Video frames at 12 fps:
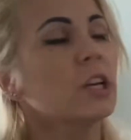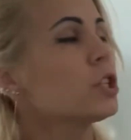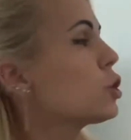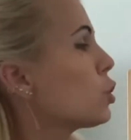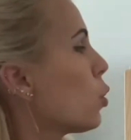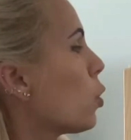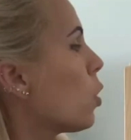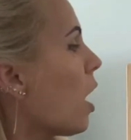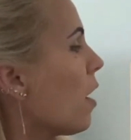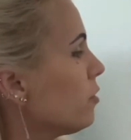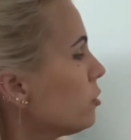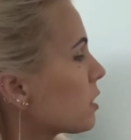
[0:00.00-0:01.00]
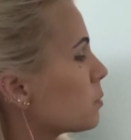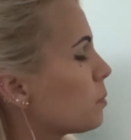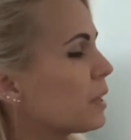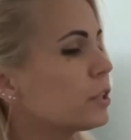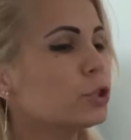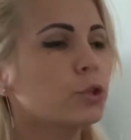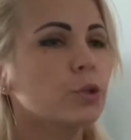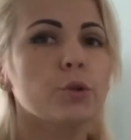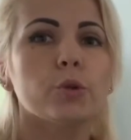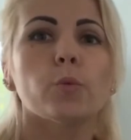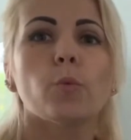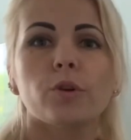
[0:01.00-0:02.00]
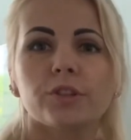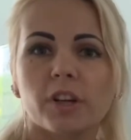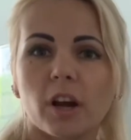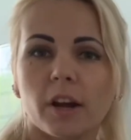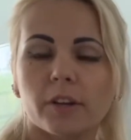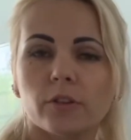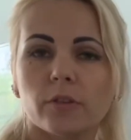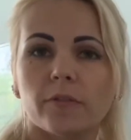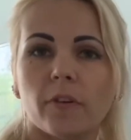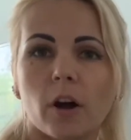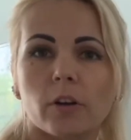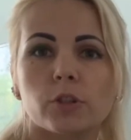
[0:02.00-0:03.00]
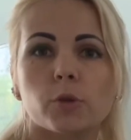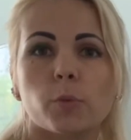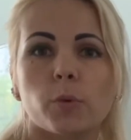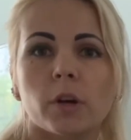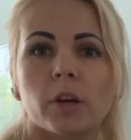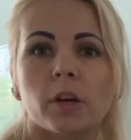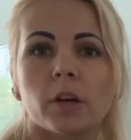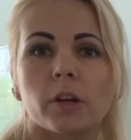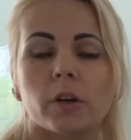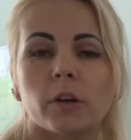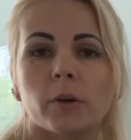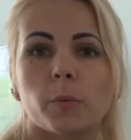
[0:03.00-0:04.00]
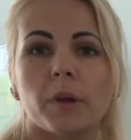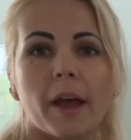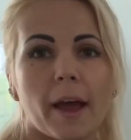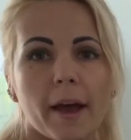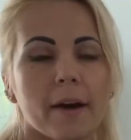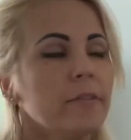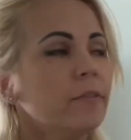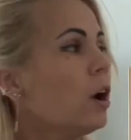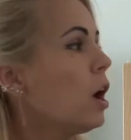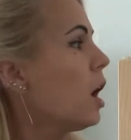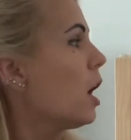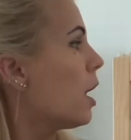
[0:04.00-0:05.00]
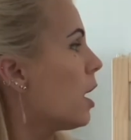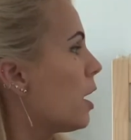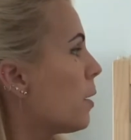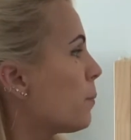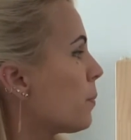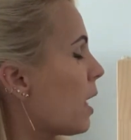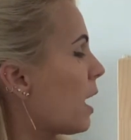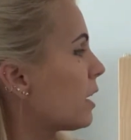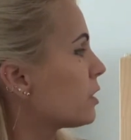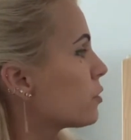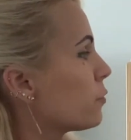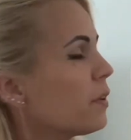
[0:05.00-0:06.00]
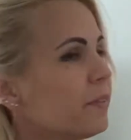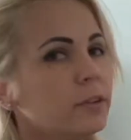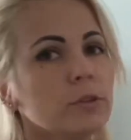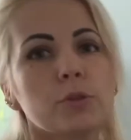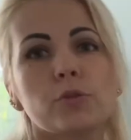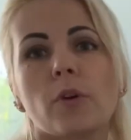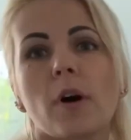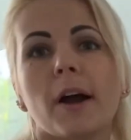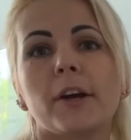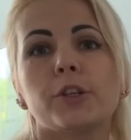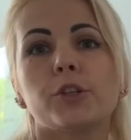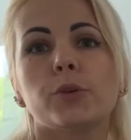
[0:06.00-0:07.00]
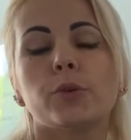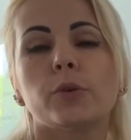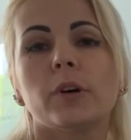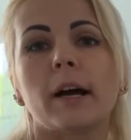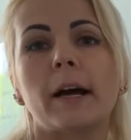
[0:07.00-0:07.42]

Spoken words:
So I will explain to you what kind of values we have, and we will try to